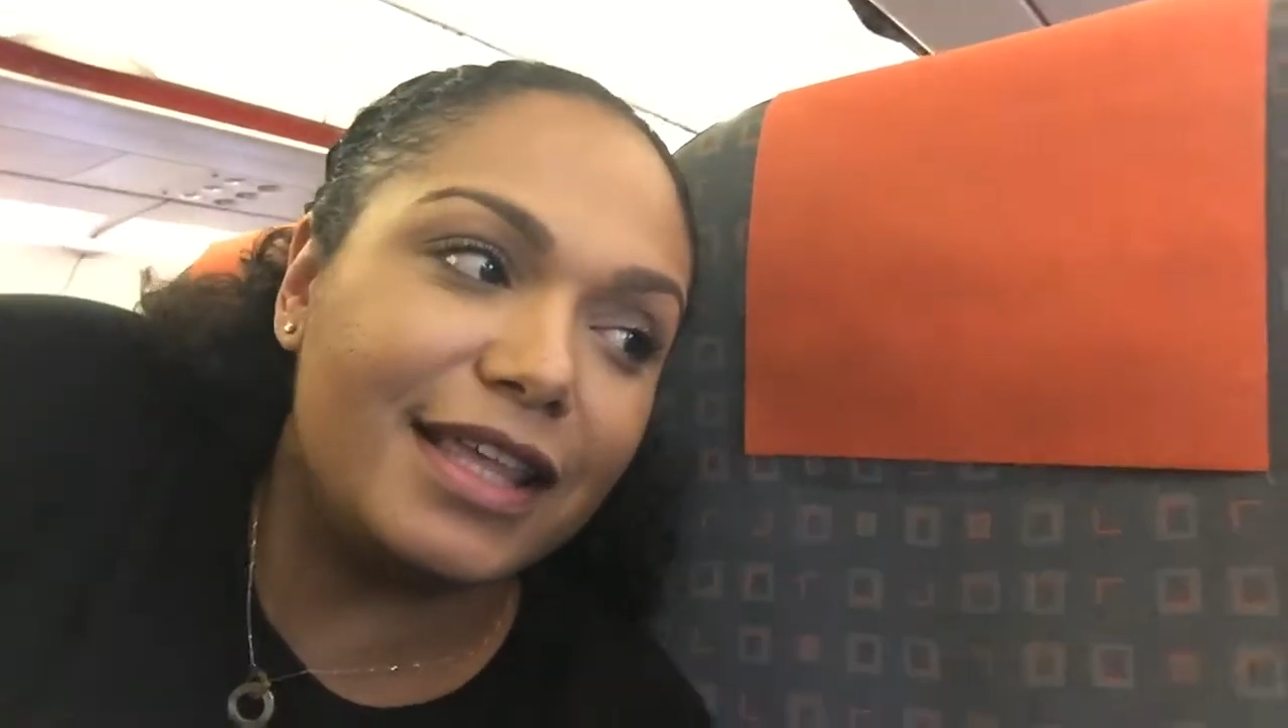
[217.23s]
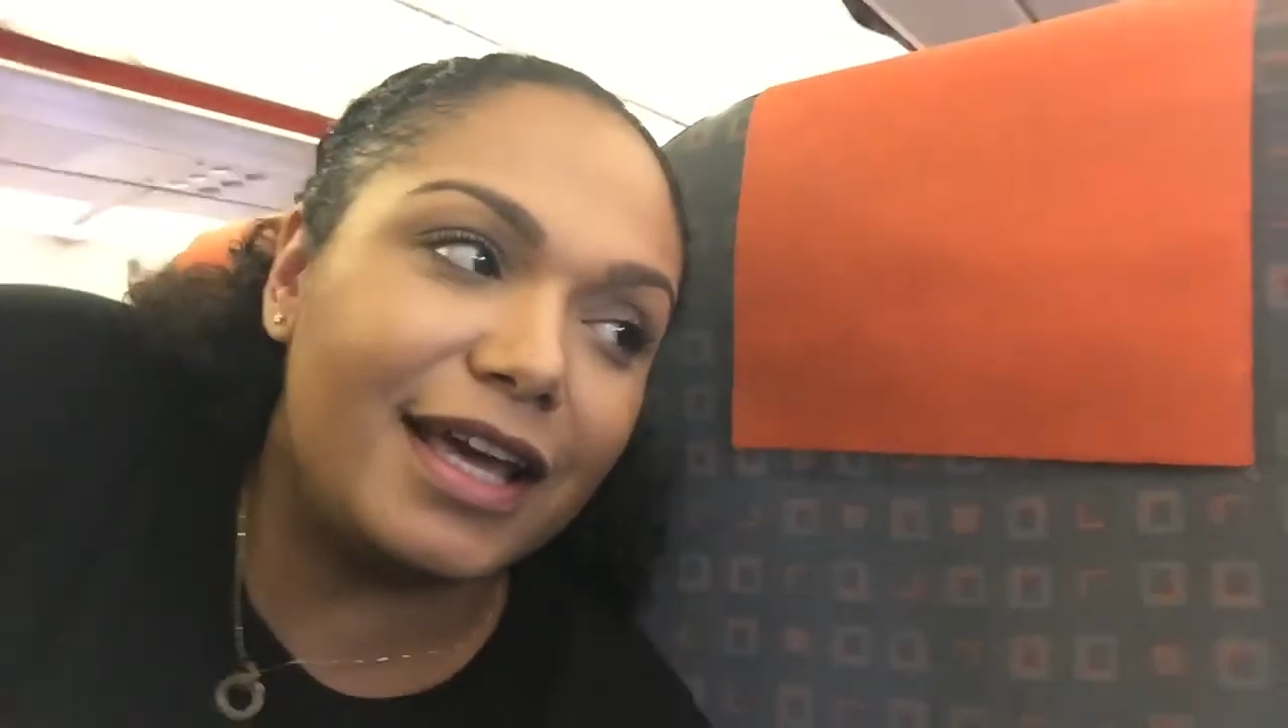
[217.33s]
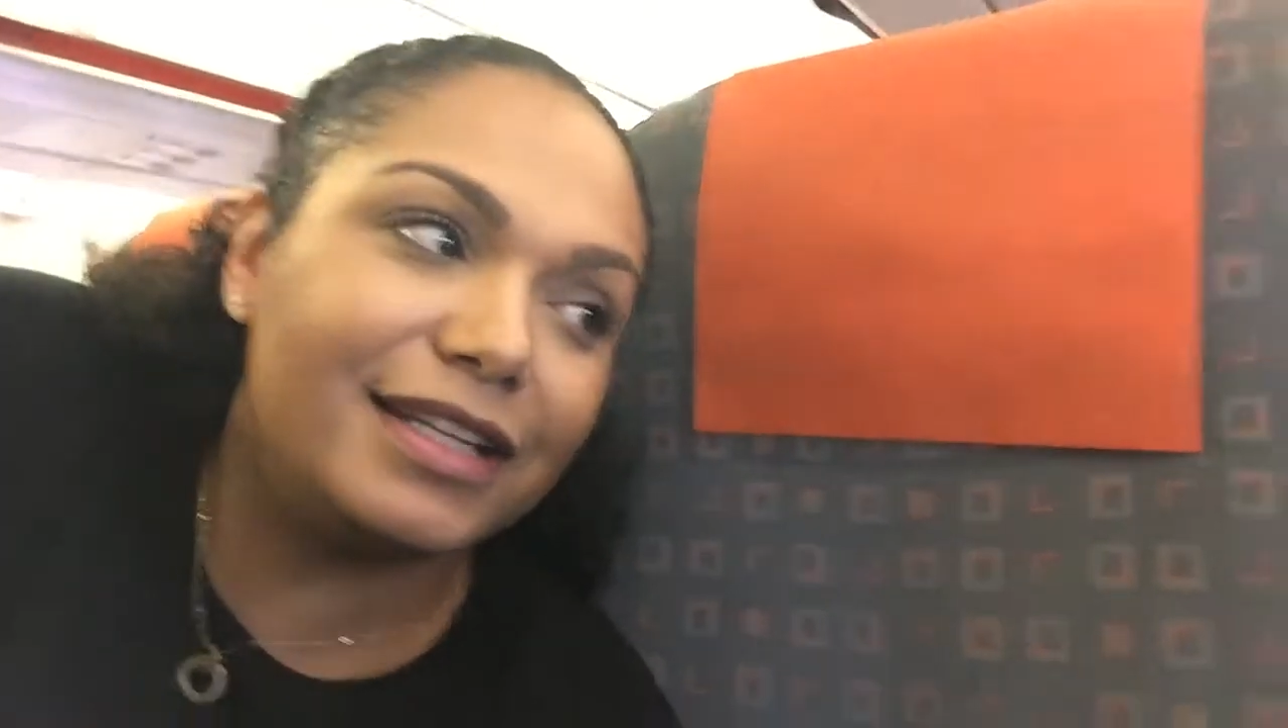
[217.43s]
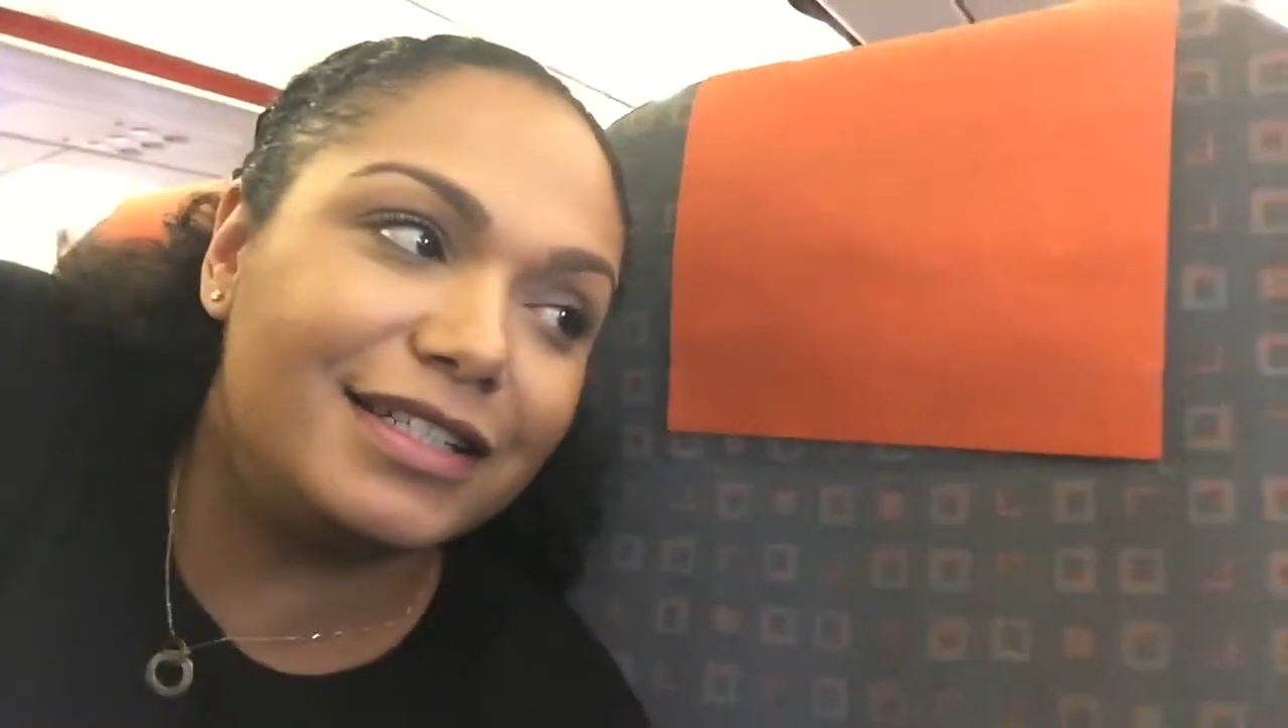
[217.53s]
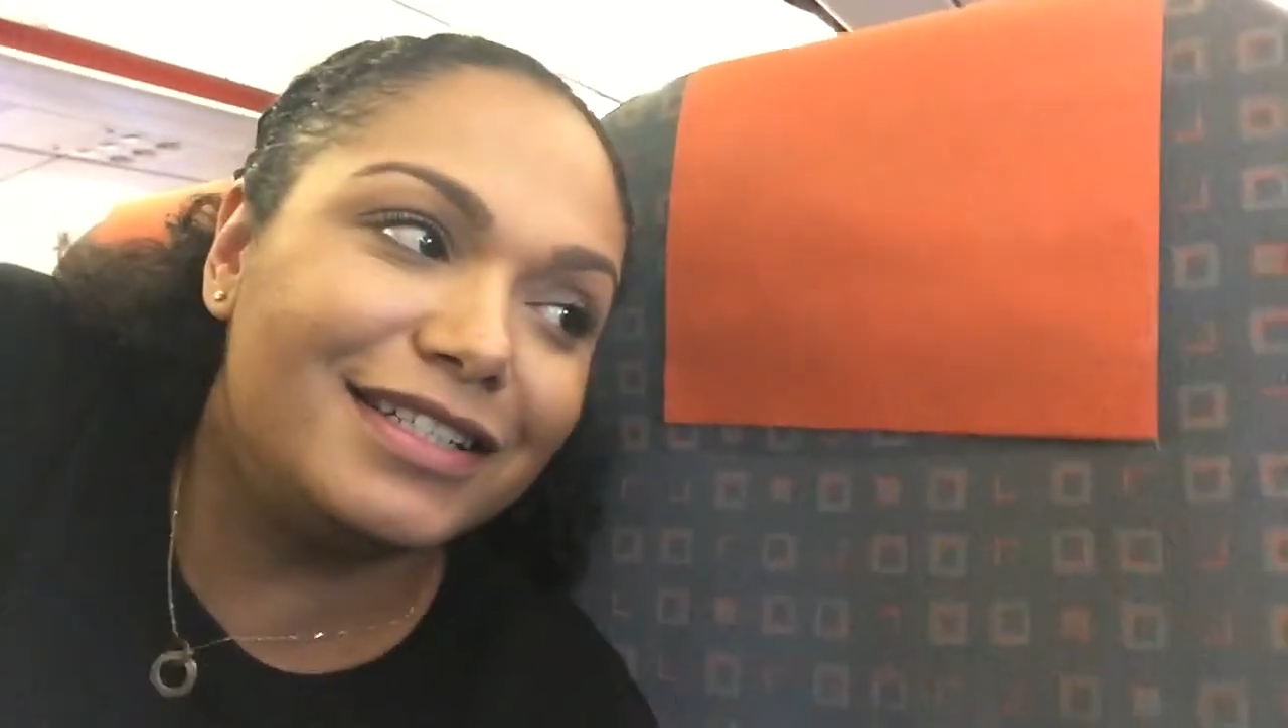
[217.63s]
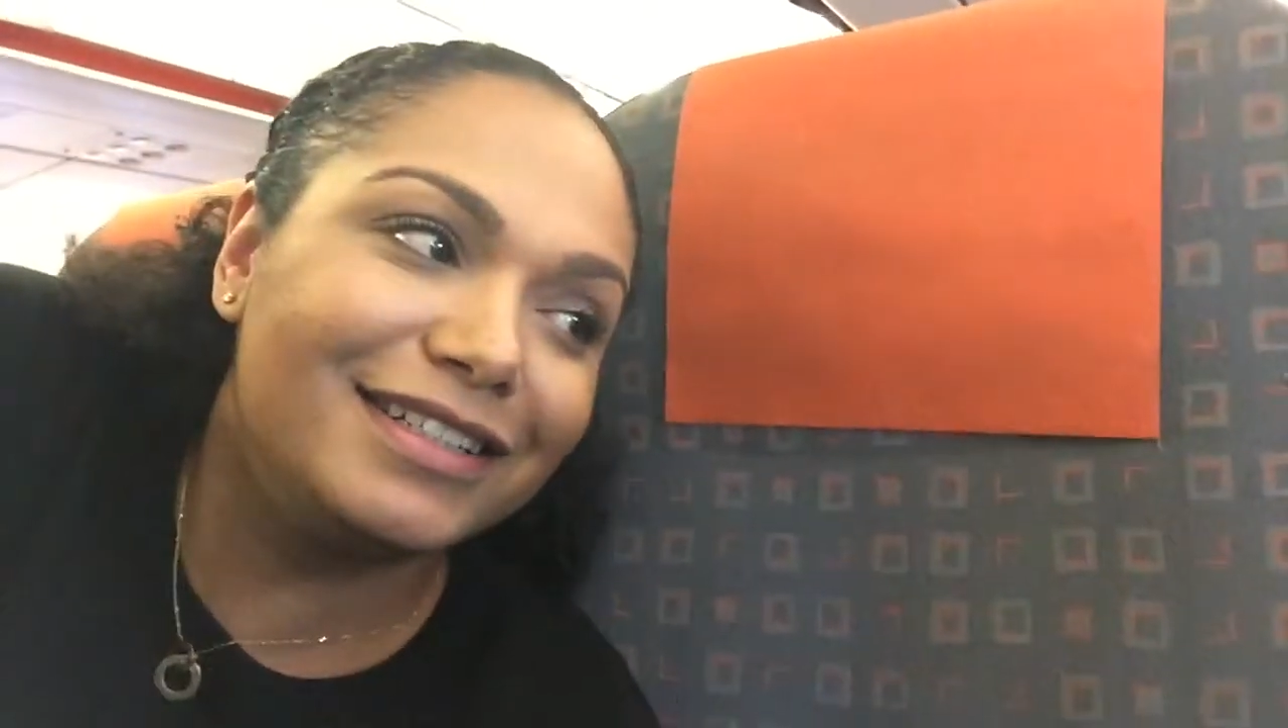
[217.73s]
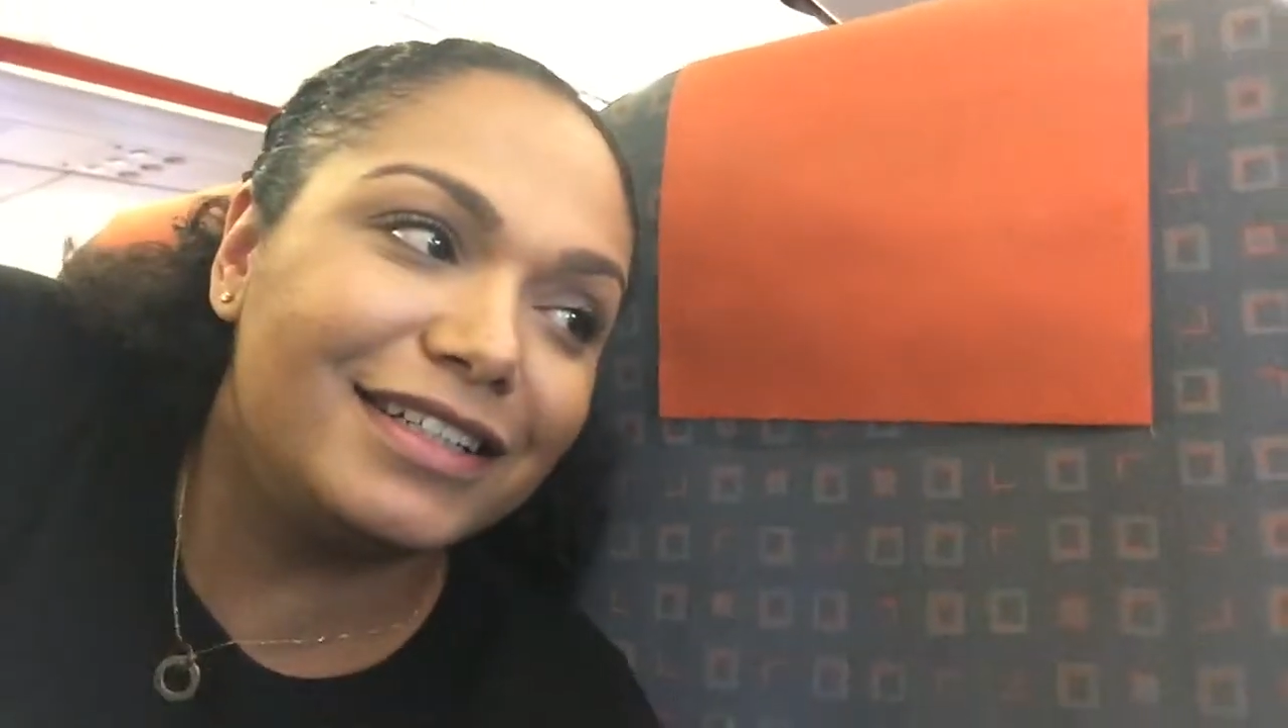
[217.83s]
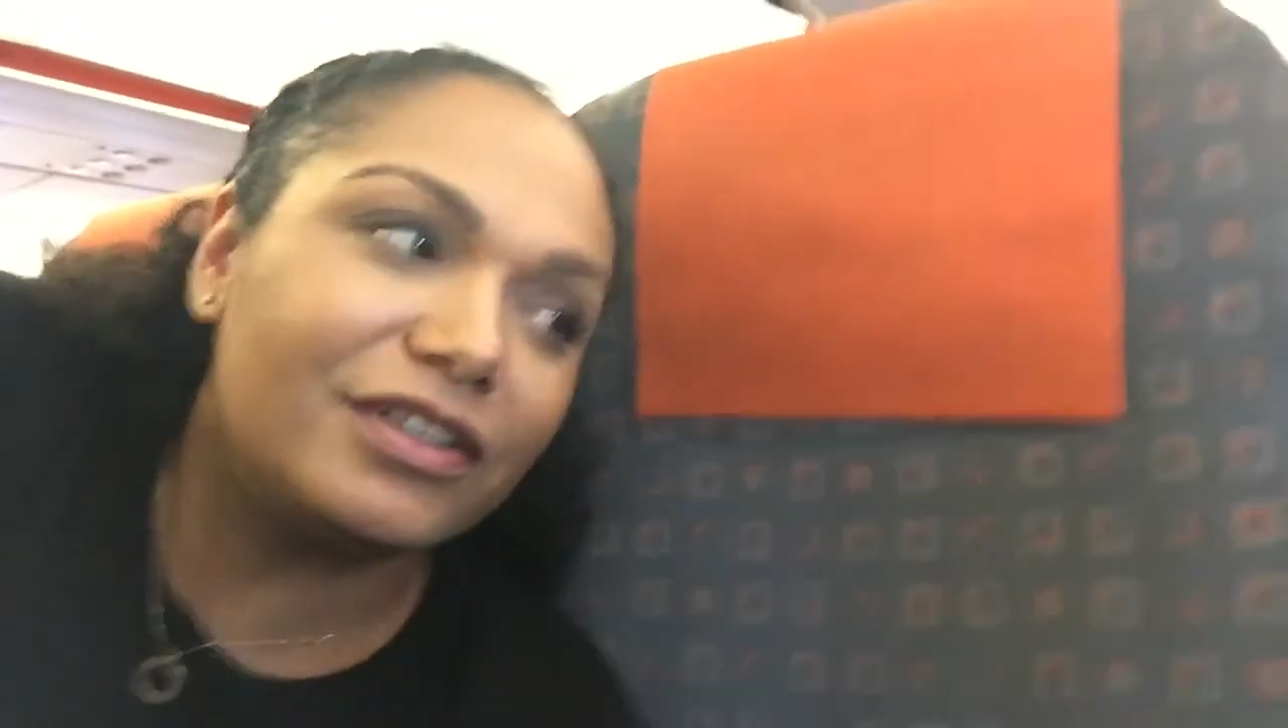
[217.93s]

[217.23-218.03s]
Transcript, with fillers: that,